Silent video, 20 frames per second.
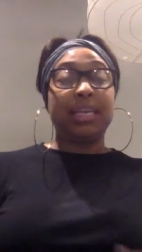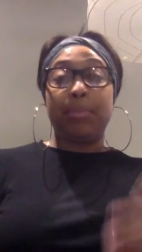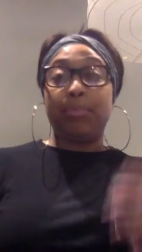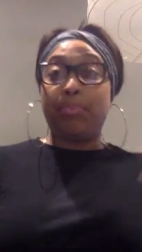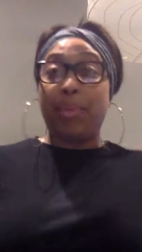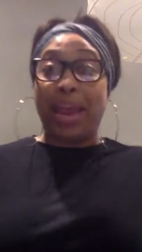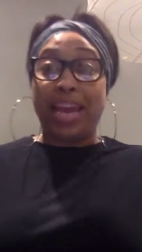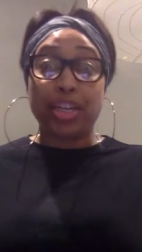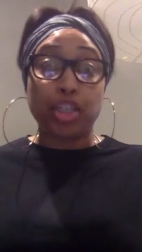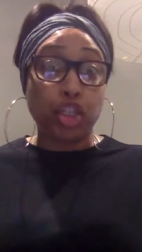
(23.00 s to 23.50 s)

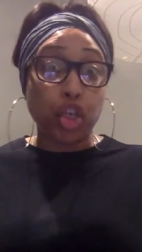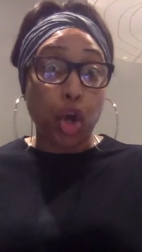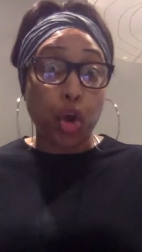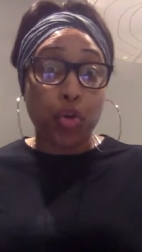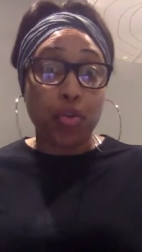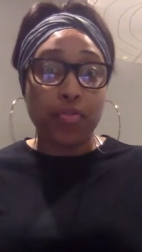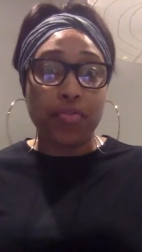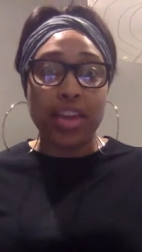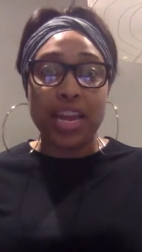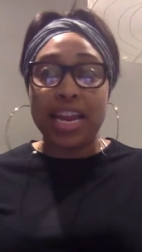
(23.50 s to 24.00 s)

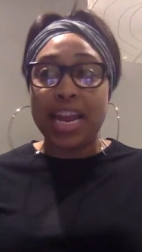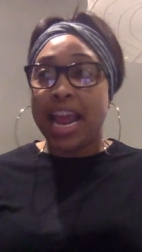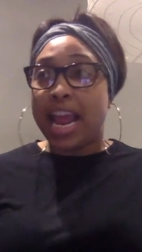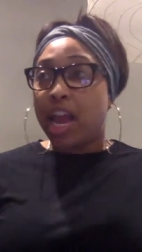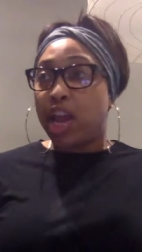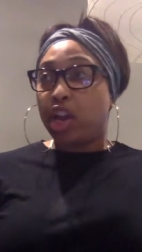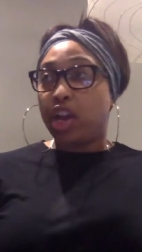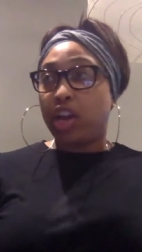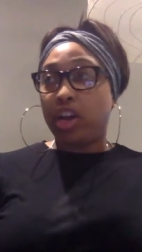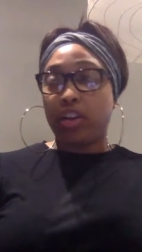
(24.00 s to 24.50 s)
Beethoven,
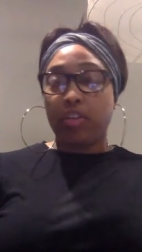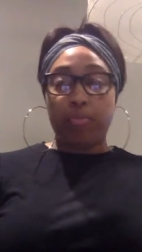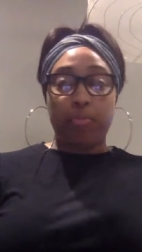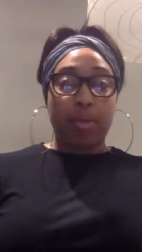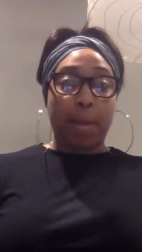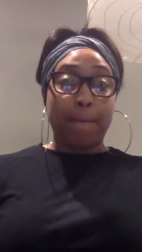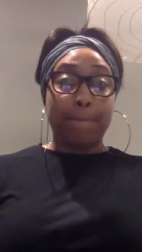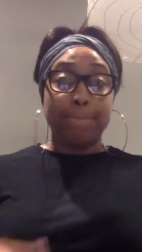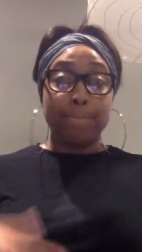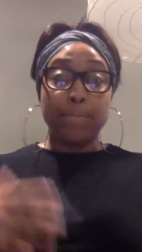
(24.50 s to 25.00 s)
could have
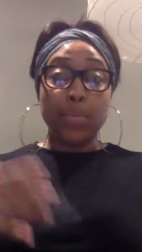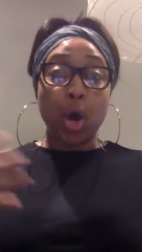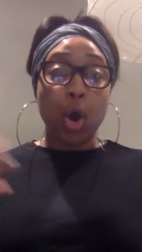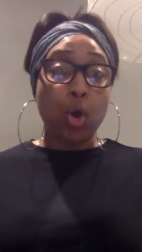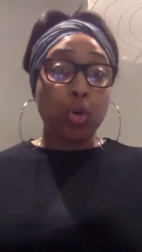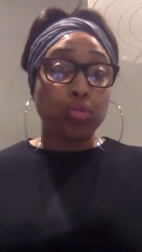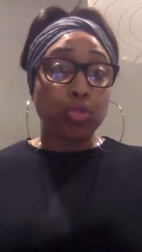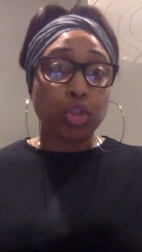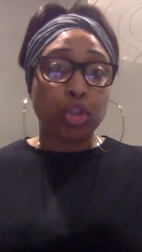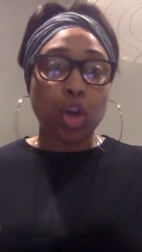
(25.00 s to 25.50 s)
been
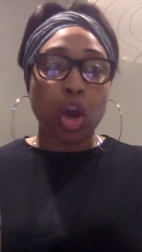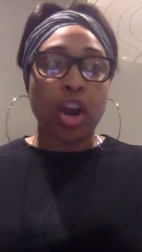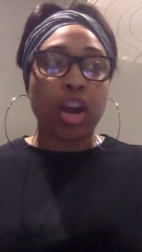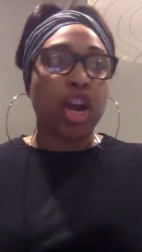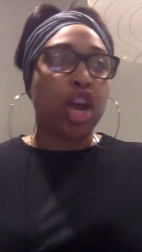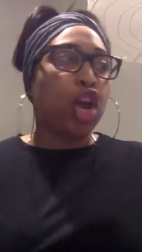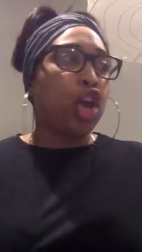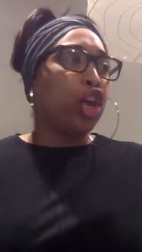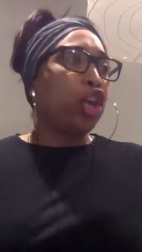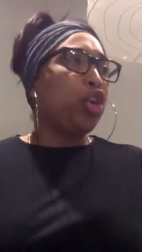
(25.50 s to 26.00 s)
Mozart.
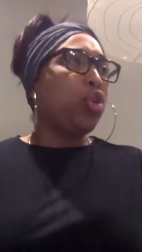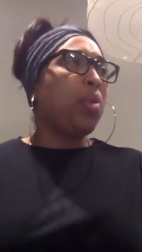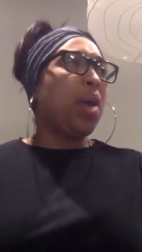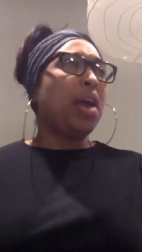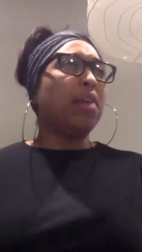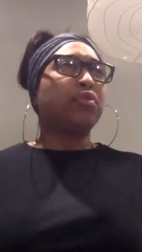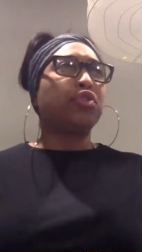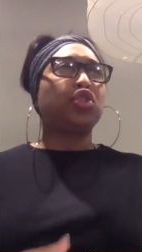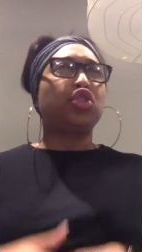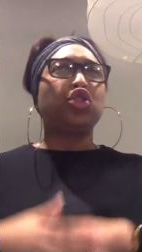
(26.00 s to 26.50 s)
You
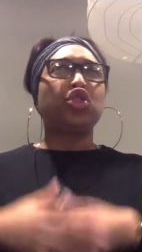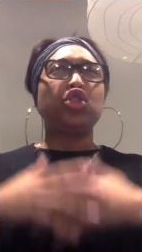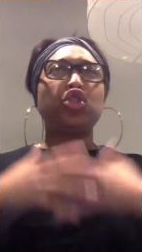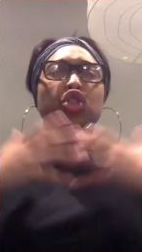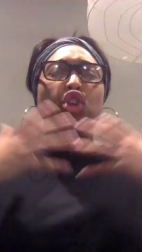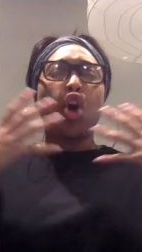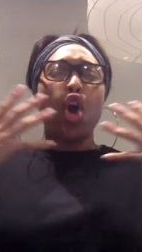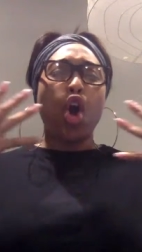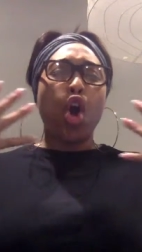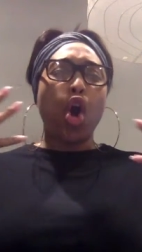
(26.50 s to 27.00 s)
have so
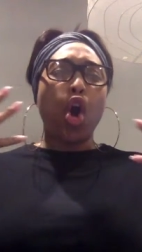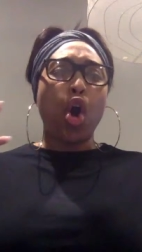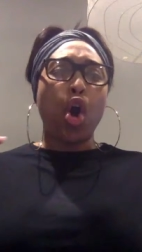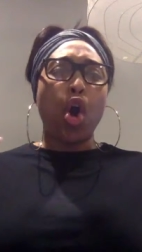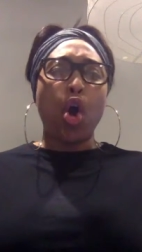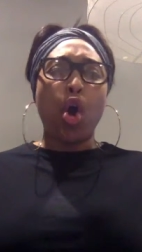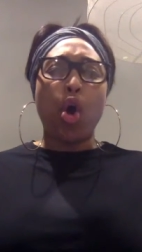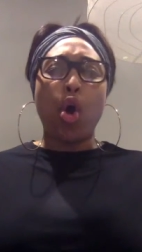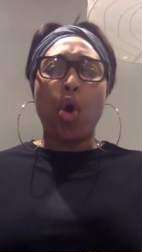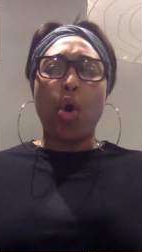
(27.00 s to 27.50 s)

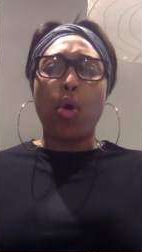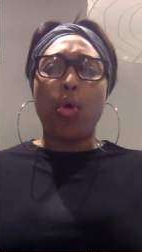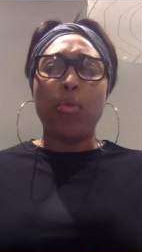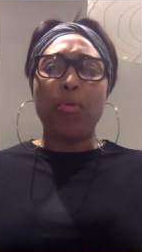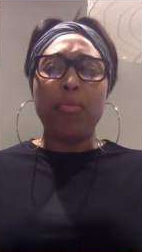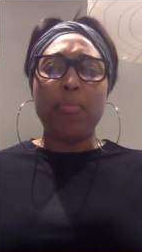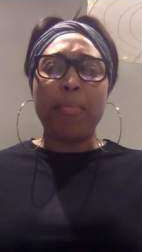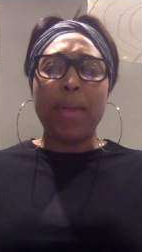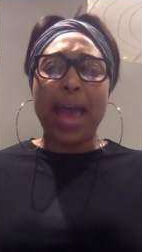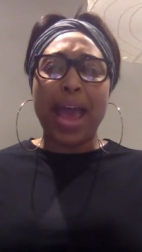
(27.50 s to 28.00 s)

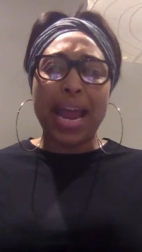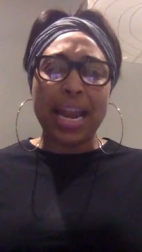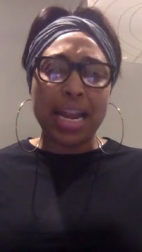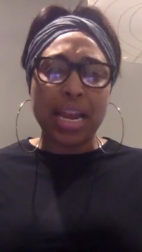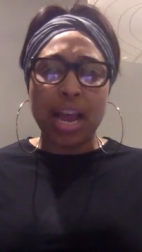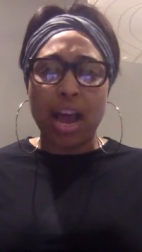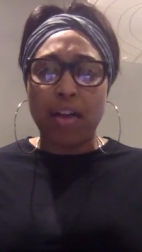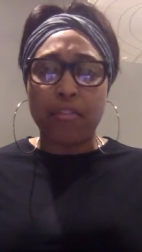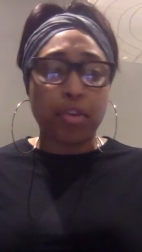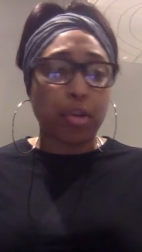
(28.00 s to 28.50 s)
many
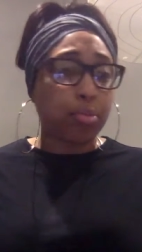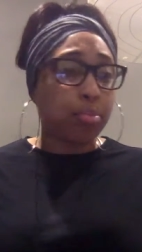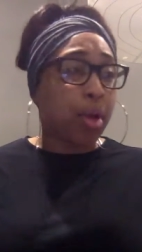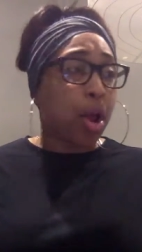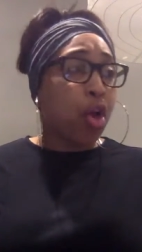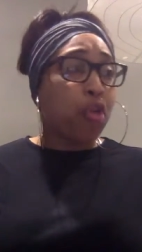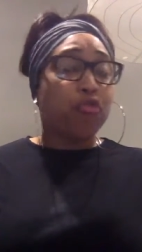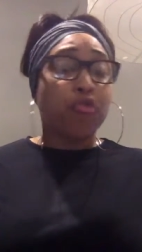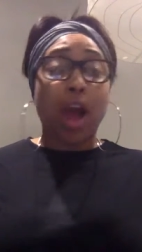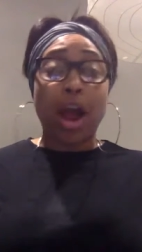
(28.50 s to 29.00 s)
of them.
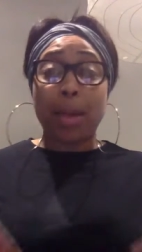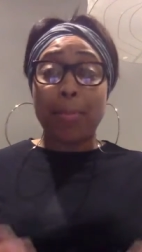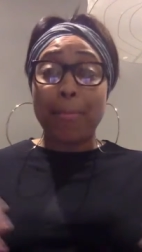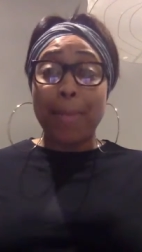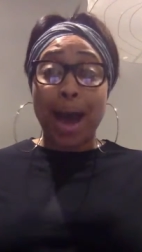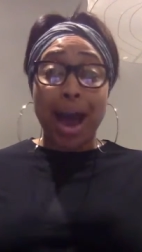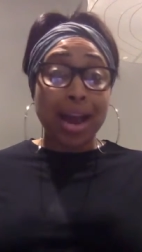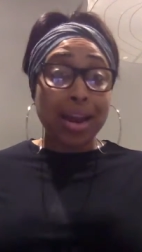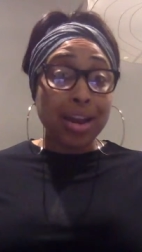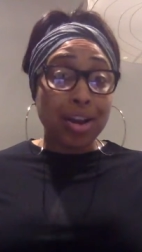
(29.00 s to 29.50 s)

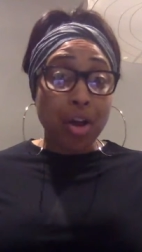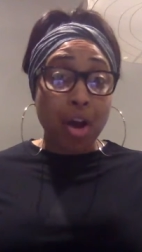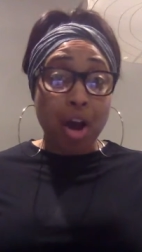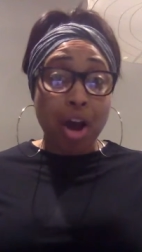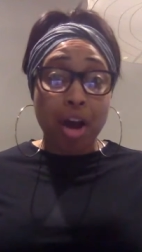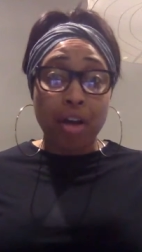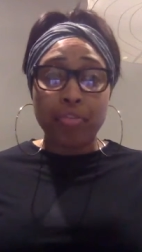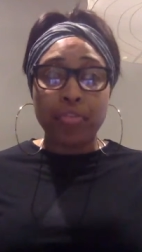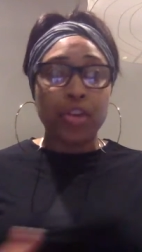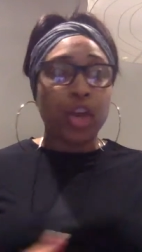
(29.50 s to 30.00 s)

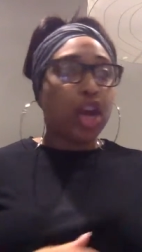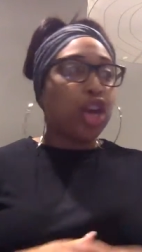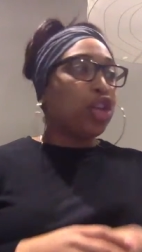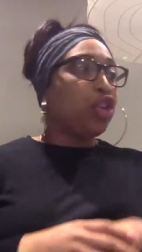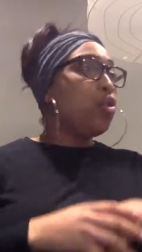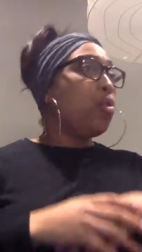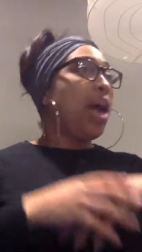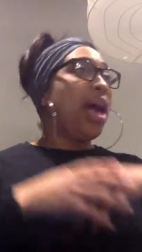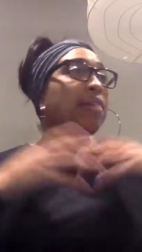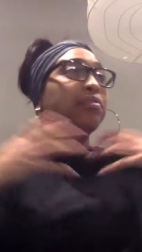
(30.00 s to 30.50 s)
Rachmaninoff.
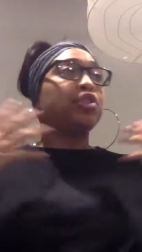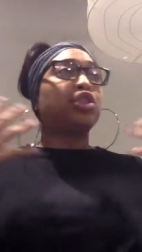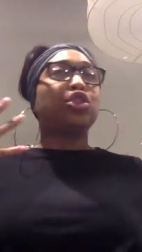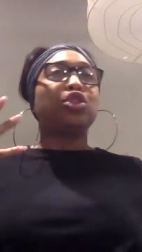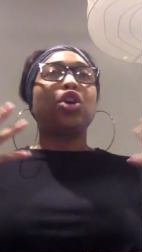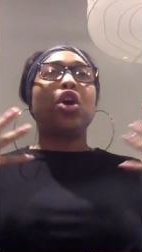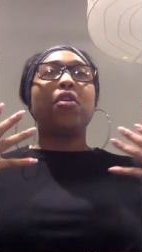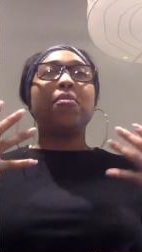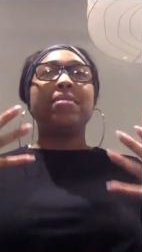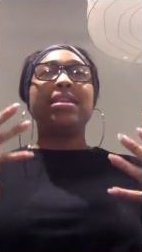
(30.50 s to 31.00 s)
You have
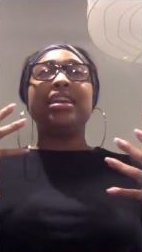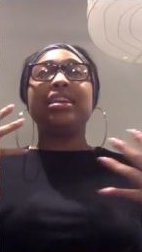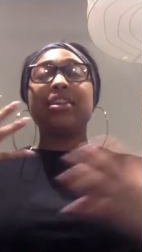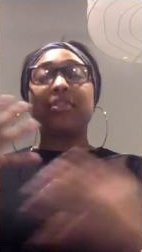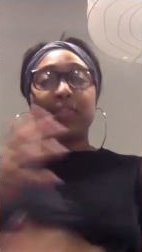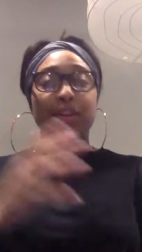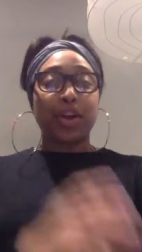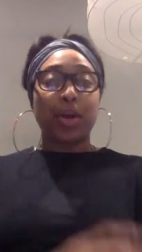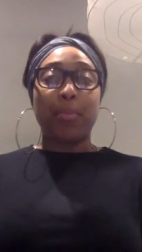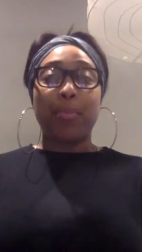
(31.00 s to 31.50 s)
so many
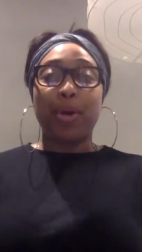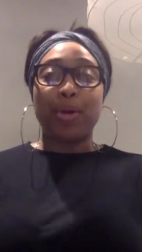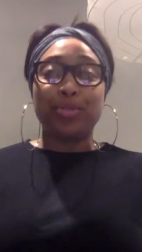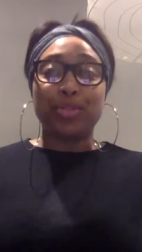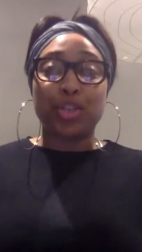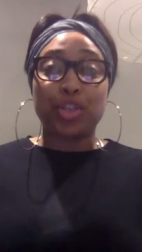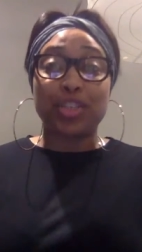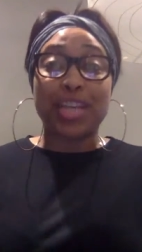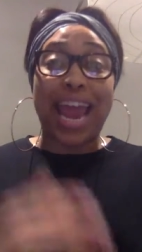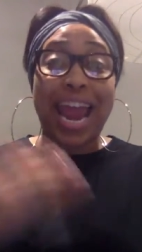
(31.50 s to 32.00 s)
different
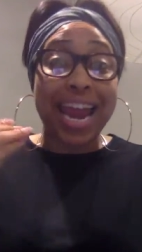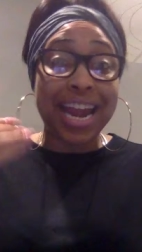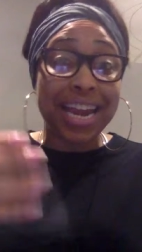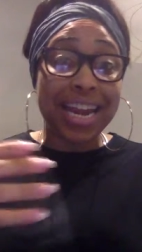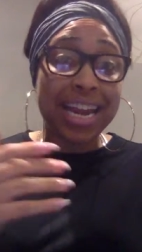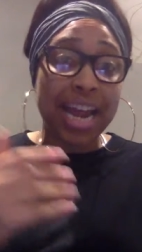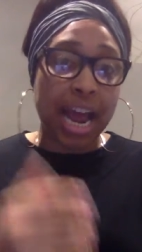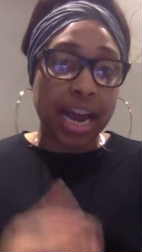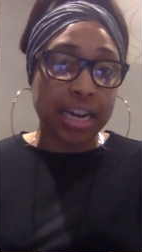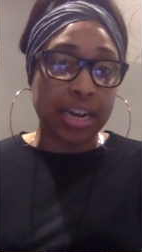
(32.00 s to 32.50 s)
composers,
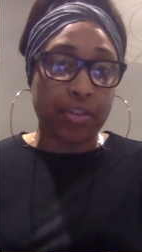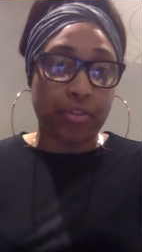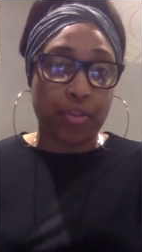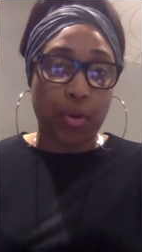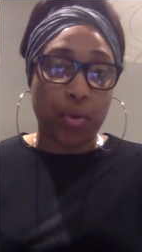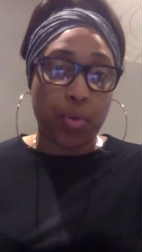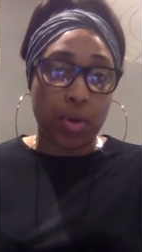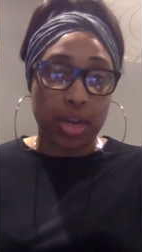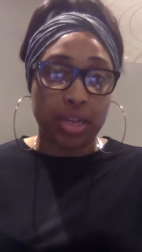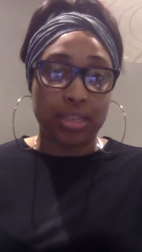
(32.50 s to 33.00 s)
89 different
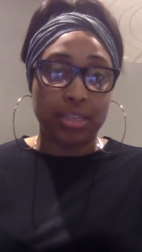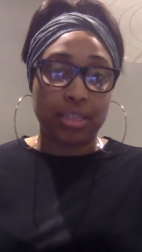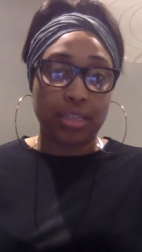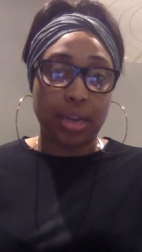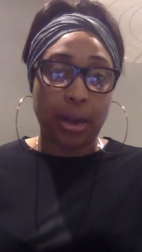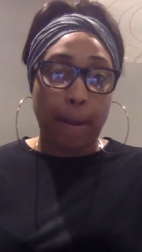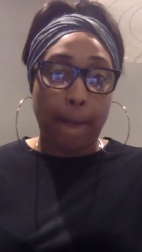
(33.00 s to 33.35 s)
ones.